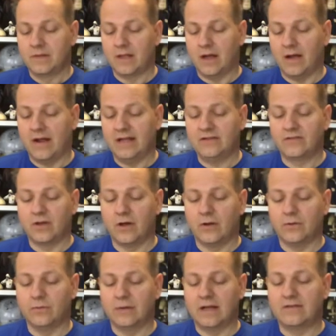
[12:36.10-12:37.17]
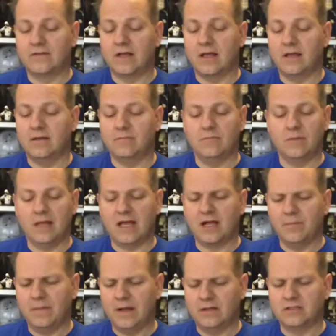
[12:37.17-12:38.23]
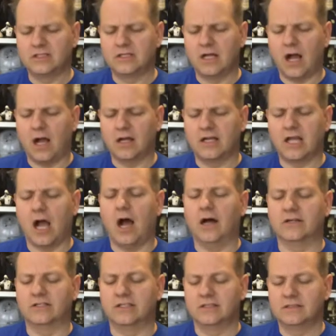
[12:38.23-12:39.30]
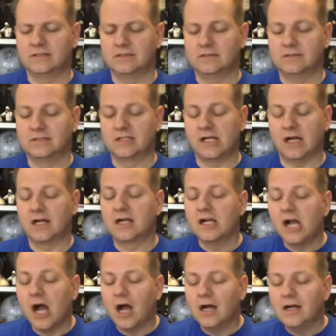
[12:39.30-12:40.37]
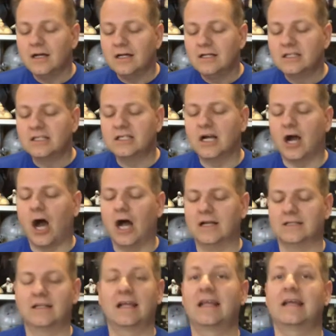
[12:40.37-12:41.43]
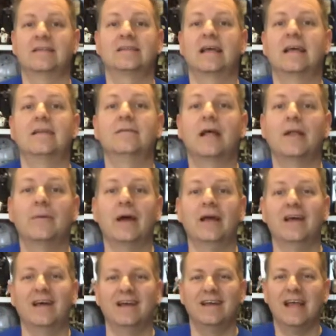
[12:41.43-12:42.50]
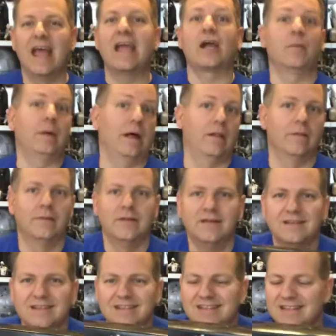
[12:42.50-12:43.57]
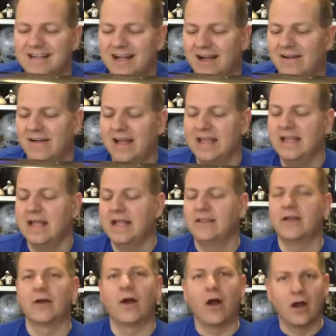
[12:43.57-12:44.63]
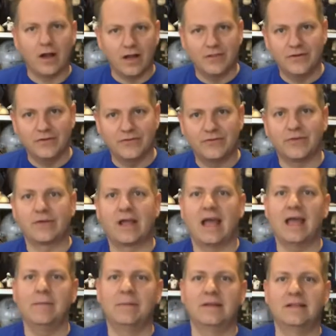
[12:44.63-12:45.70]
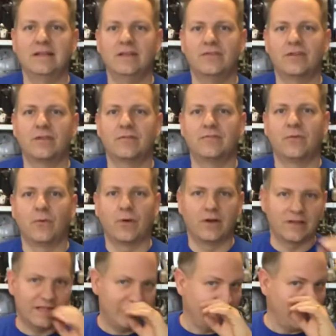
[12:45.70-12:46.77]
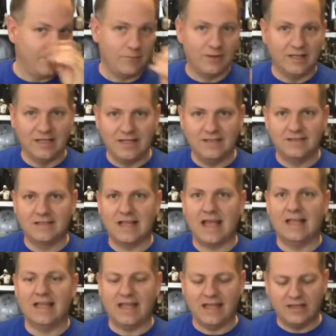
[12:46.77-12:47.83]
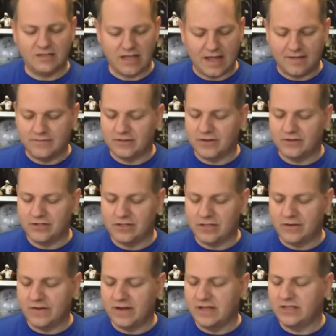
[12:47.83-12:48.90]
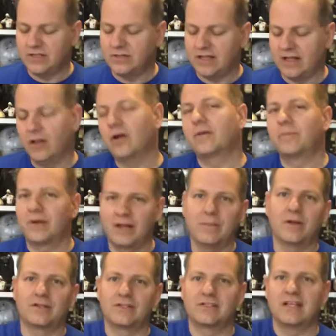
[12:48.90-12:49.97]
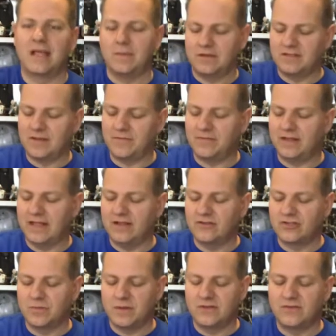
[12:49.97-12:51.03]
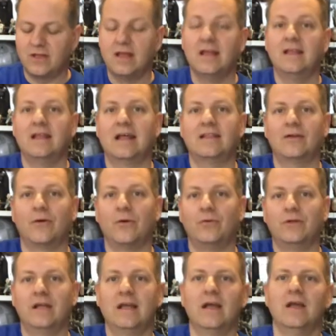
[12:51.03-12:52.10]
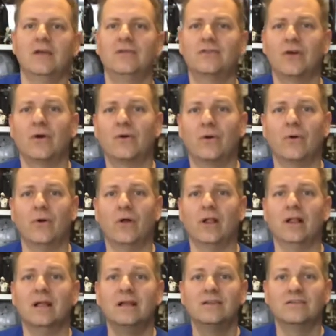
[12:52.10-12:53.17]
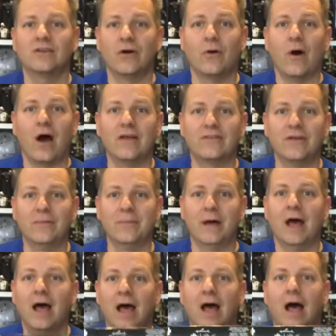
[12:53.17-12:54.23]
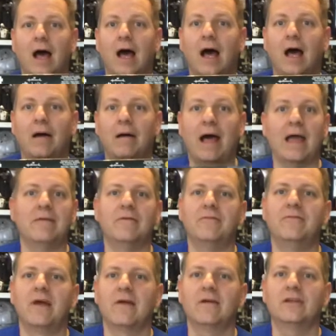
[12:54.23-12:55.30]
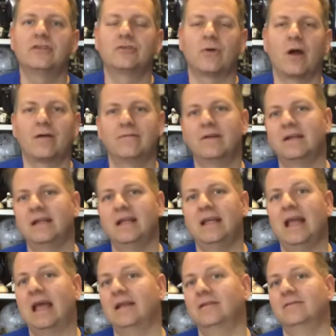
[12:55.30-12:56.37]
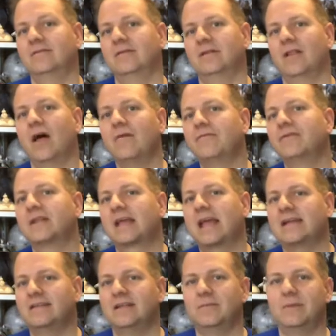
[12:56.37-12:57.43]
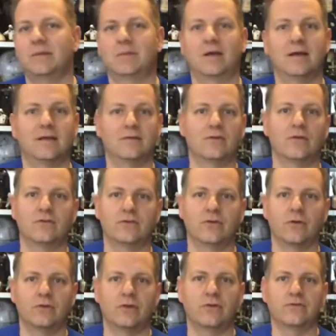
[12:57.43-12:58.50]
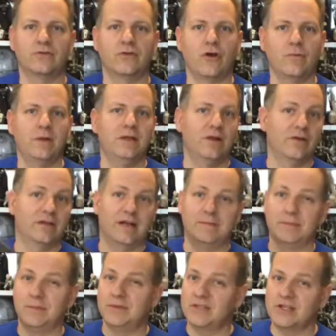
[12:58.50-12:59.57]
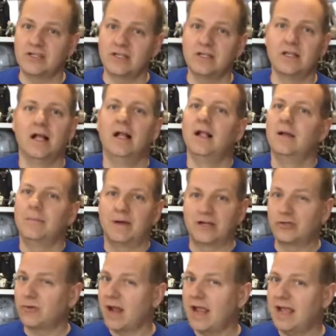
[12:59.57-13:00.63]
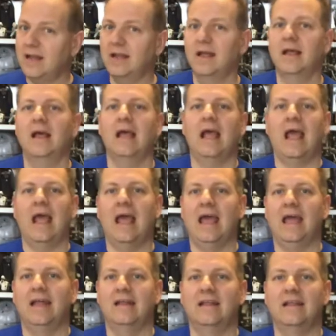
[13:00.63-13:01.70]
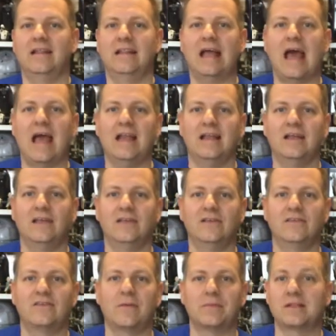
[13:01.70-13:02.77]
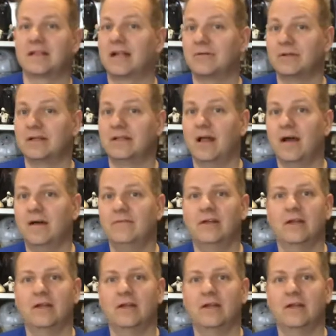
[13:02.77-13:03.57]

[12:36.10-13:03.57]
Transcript: Alright, so that's Ichabel Gaunt. Gaunt. I can't say it. Anyway, Ichabel. Alright? There are others, okay, but these are the four that they released, and they each have, they look pretty much the same except for the instruments that they're holding. So cool! So awesome! I have a very strong affinity and love for the Cantina Band because those who know me know that I'm a musician by trade, and that is something that I really love.